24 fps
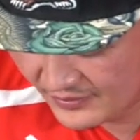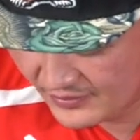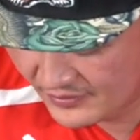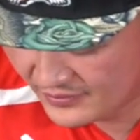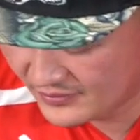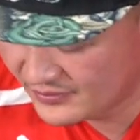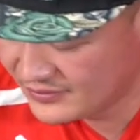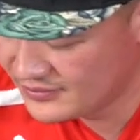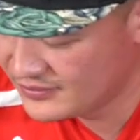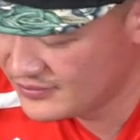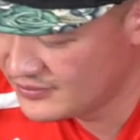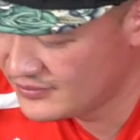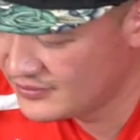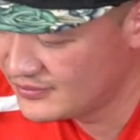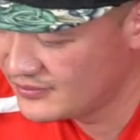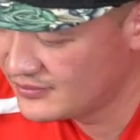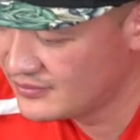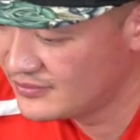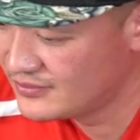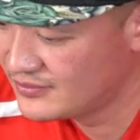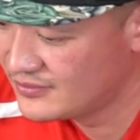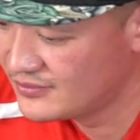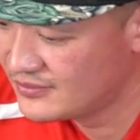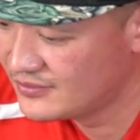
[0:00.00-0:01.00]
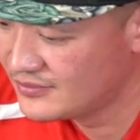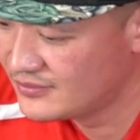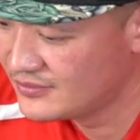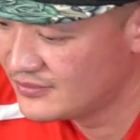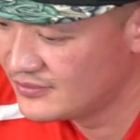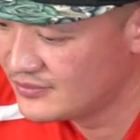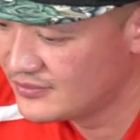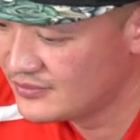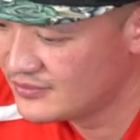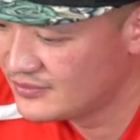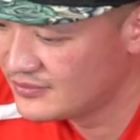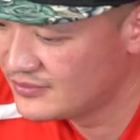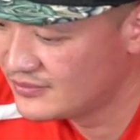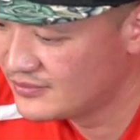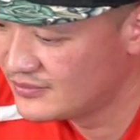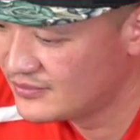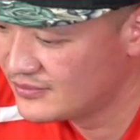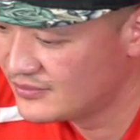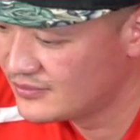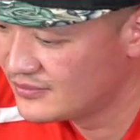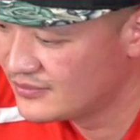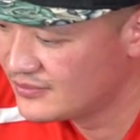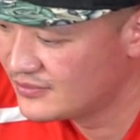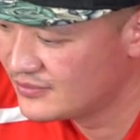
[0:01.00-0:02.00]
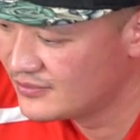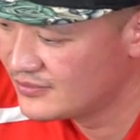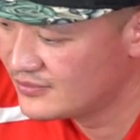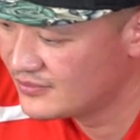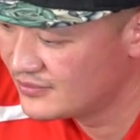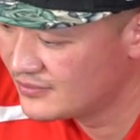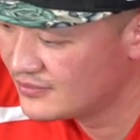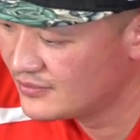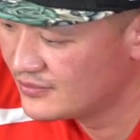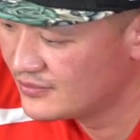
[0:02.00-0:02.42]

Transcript: [no speech]